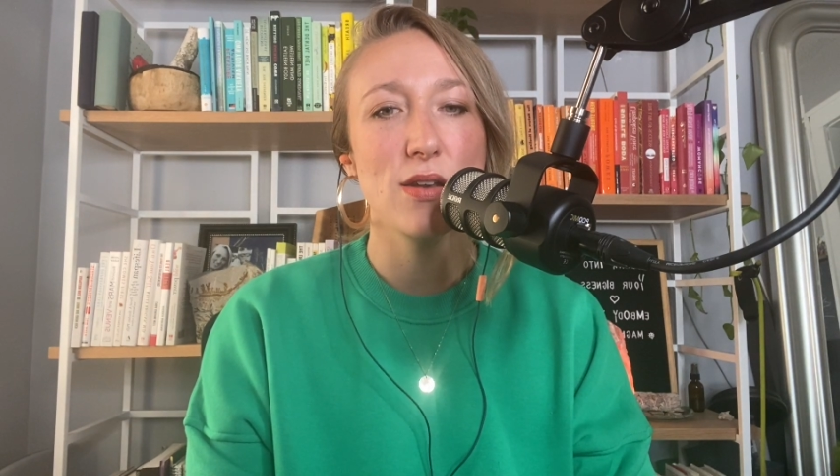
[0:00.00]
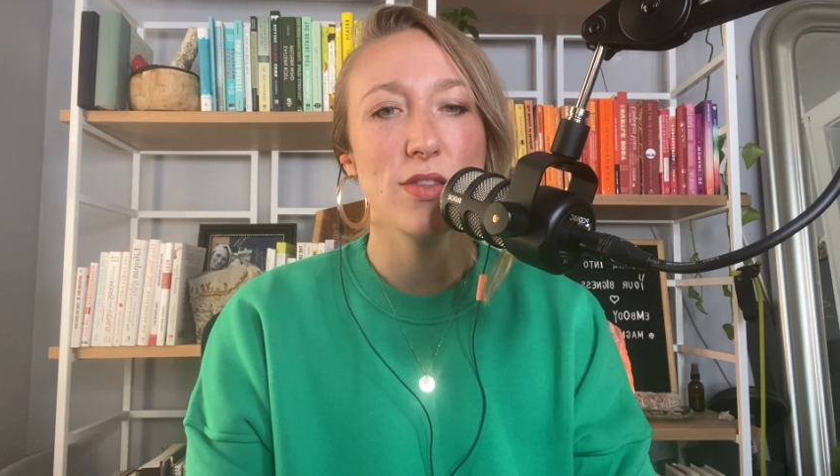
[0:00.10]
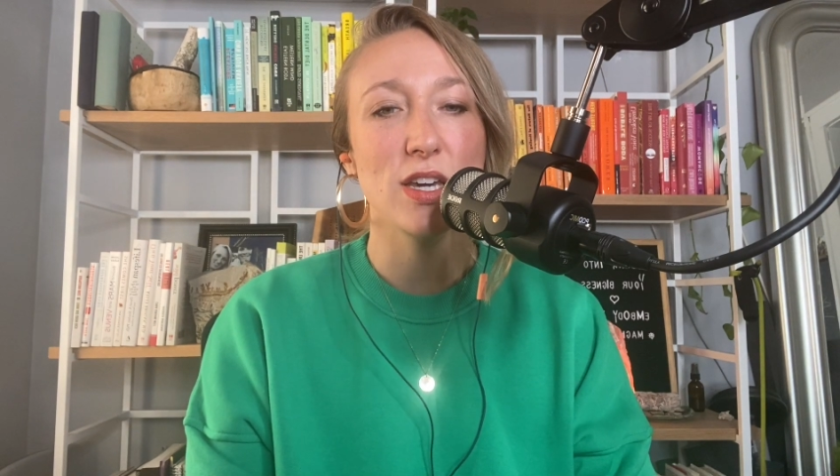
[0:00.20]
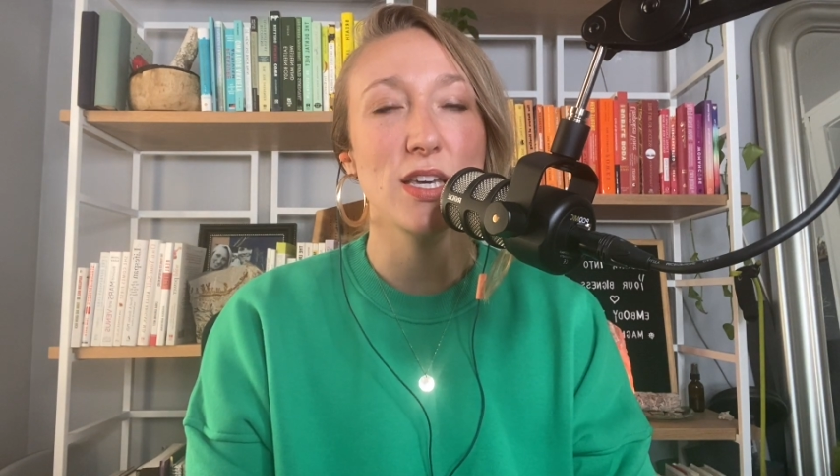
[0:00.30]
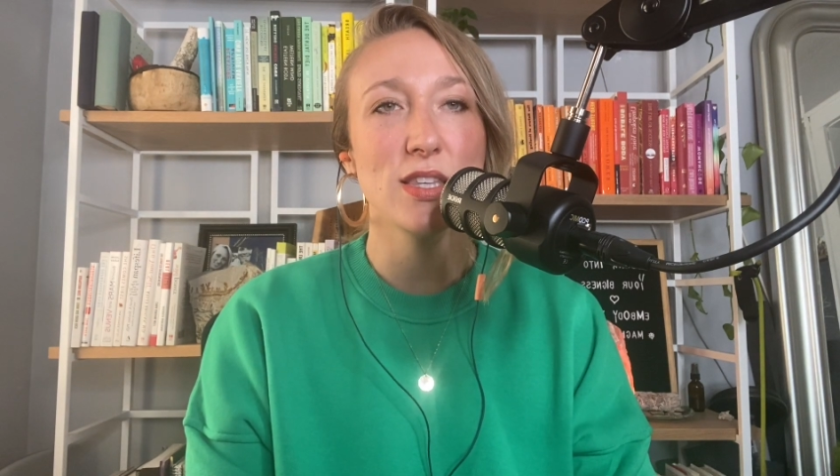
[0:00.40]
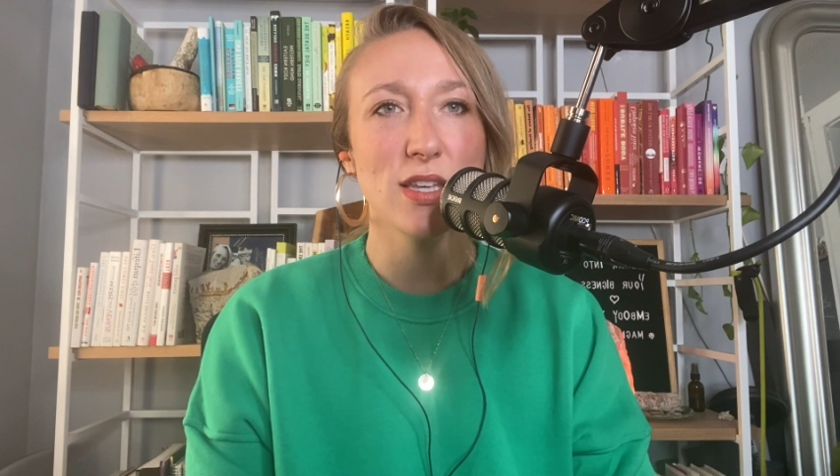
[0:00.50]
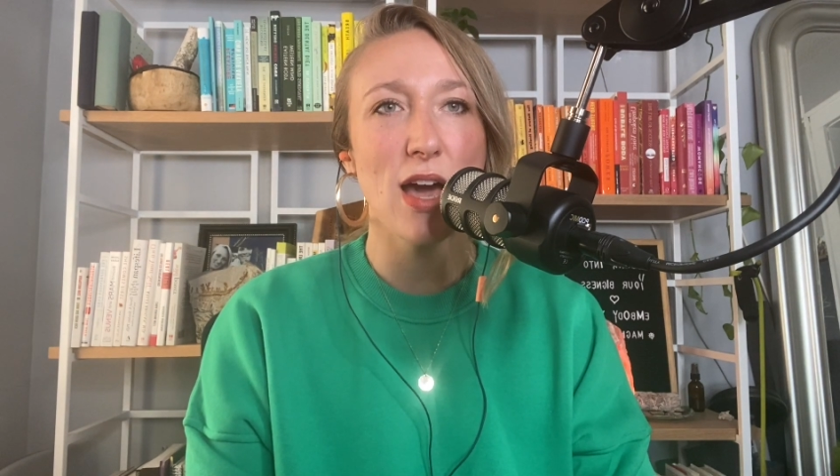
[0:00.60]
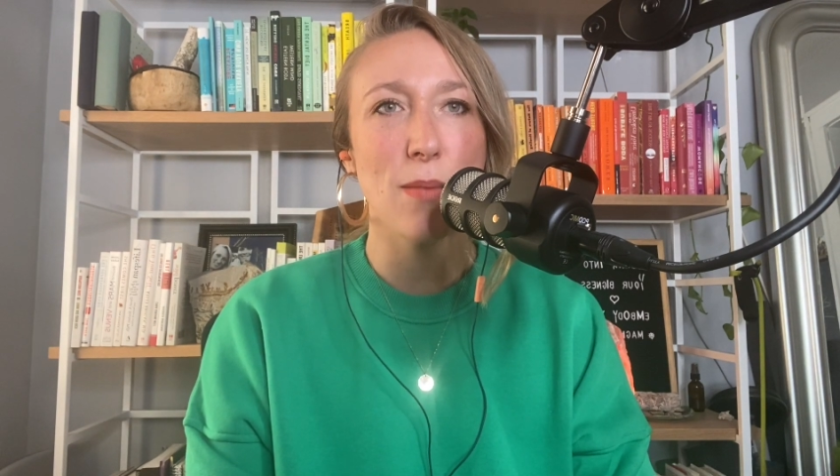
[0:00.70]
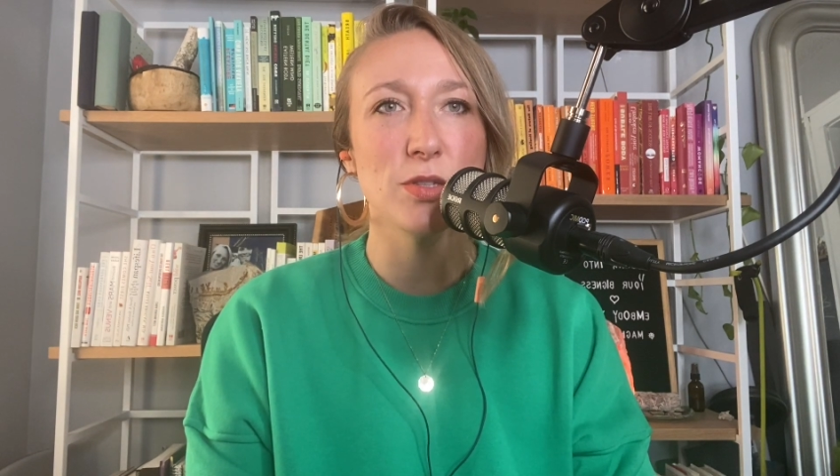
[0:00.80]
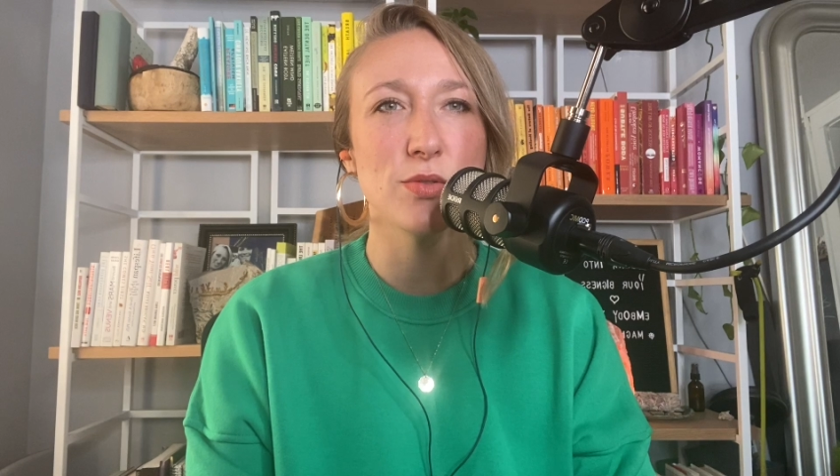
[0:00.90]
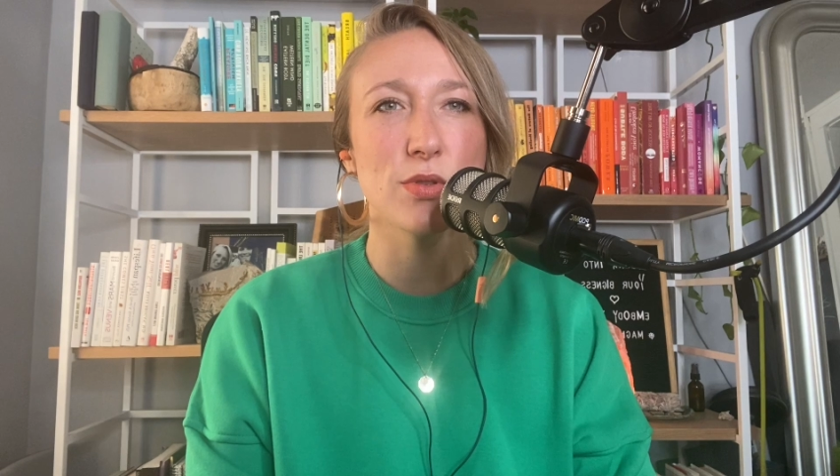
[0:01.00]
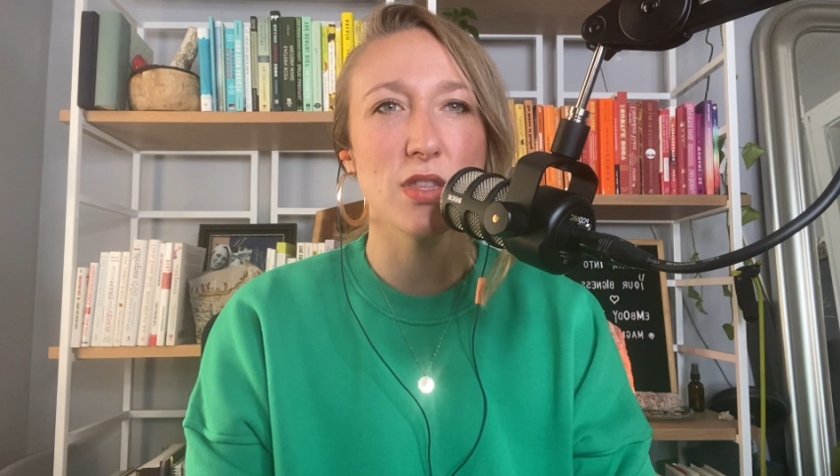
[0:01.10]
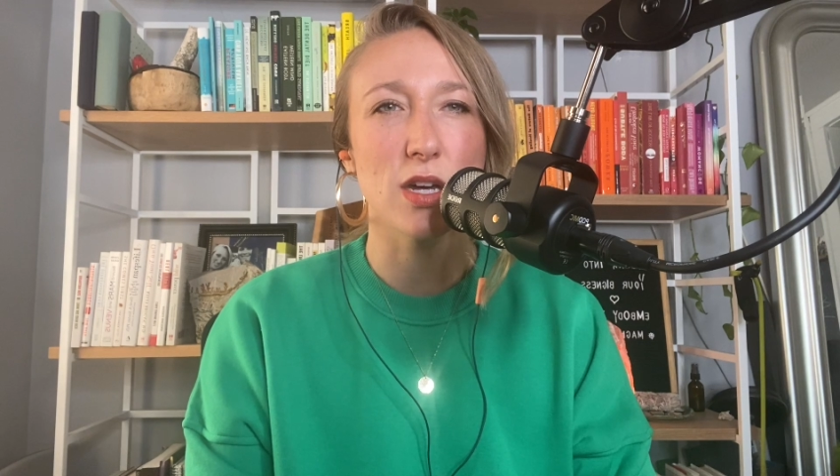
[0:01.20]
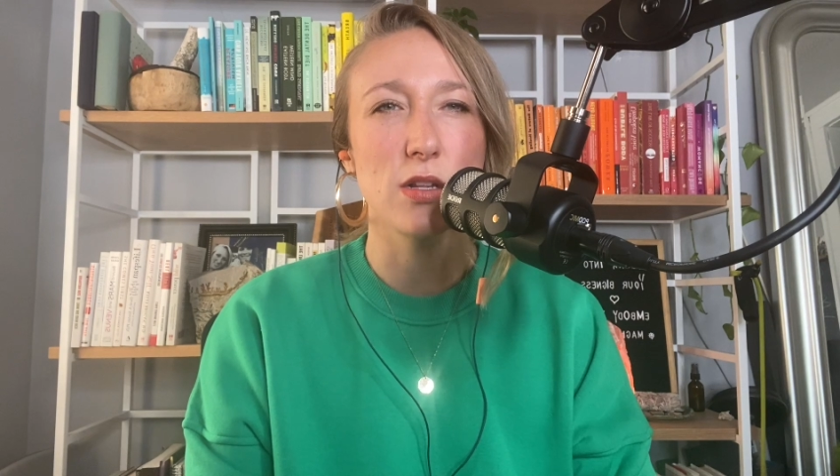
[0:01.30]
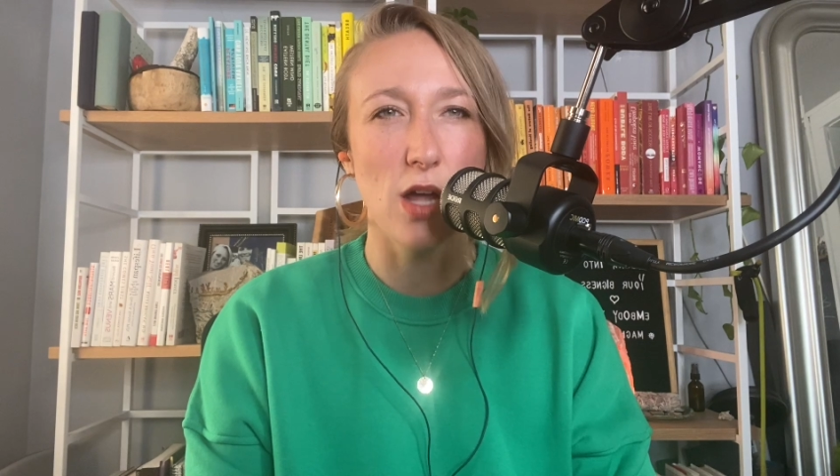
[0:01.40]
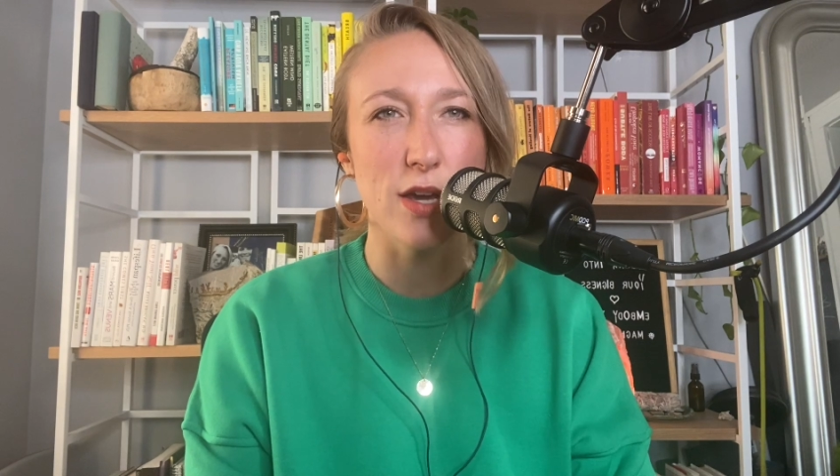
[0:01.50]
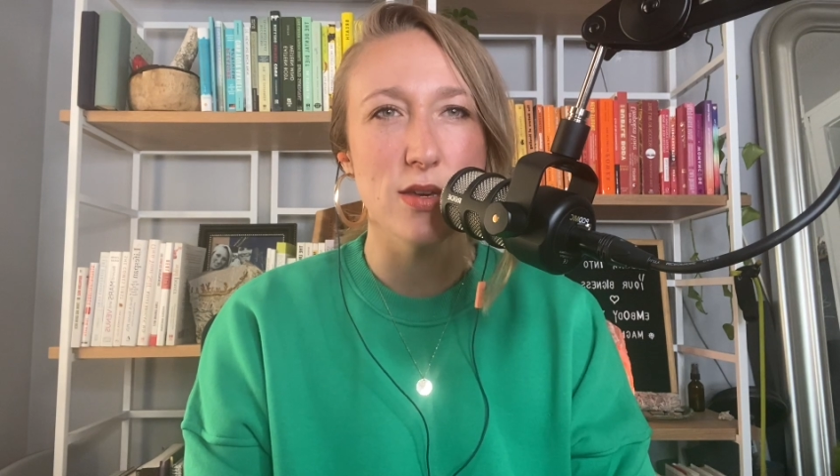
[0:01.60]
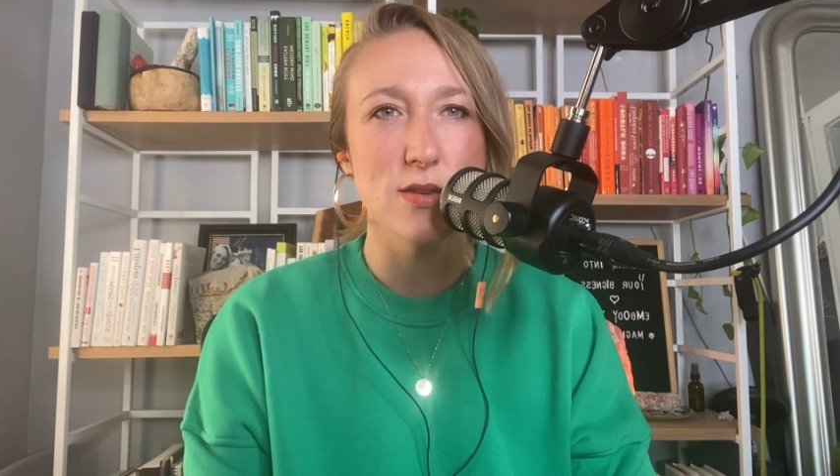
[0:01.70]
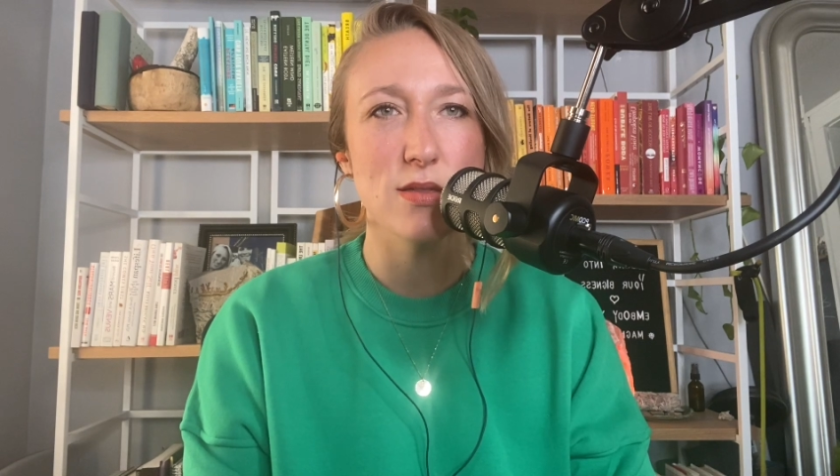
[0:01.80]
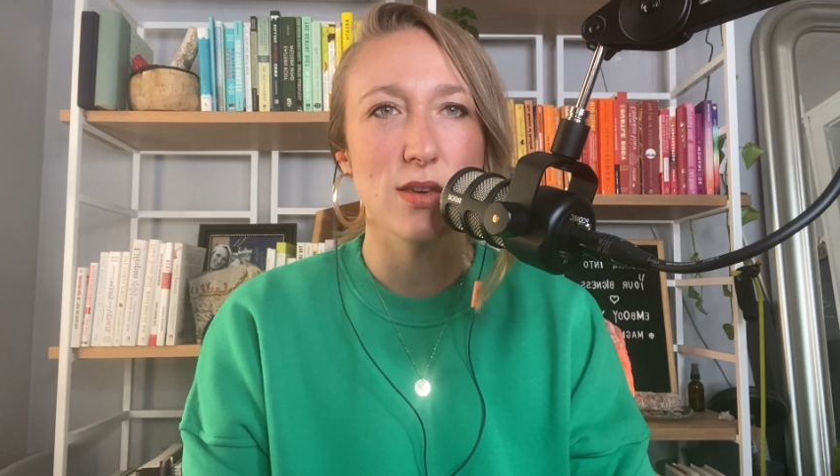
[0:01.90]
the healing happens within the client.